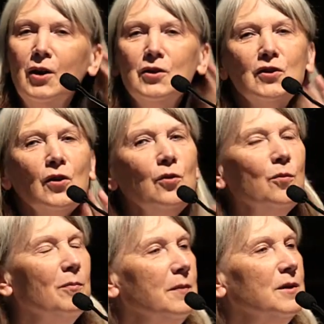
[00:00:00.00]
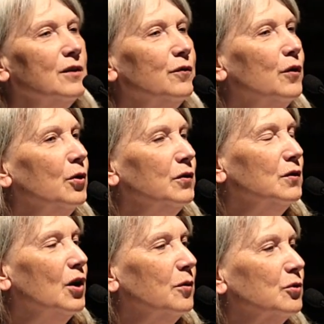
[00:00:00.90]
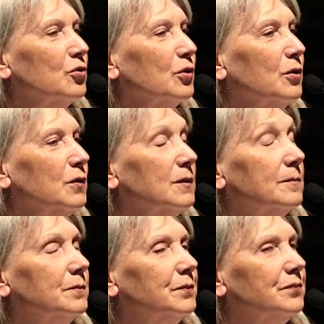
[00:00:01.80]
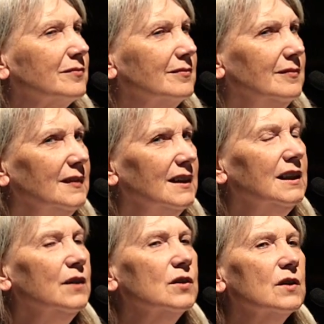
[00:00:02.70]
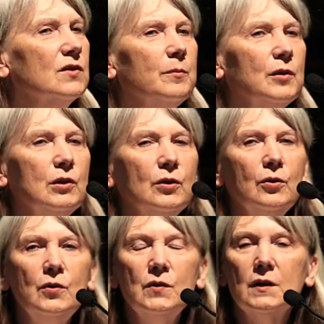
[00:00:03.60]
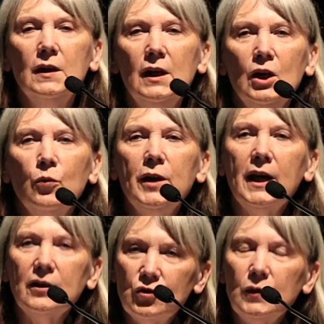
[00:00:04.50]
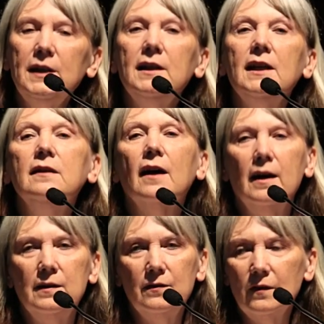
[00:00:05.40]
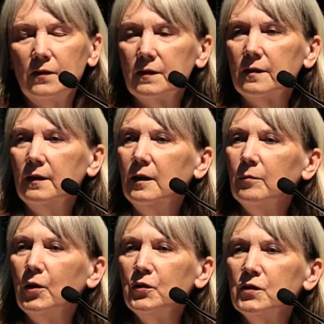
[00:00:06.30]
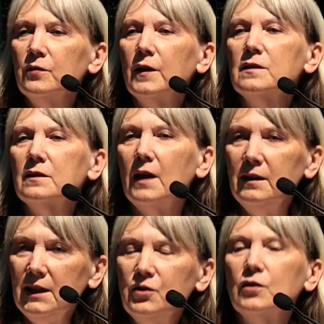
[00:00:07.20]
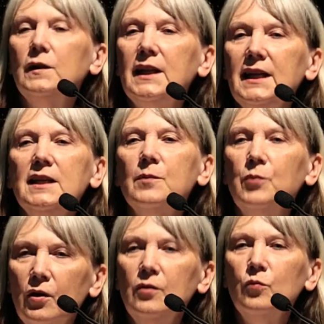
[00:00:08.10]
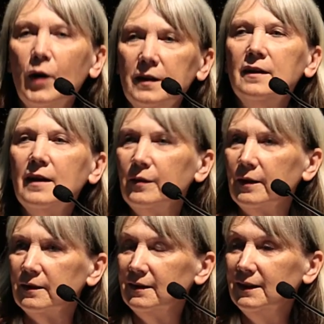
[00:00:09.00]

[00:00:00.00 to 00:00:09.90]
So maybe the fourth noble truth gives us some clues. We actually need guidance. Most of us need to lean upon one another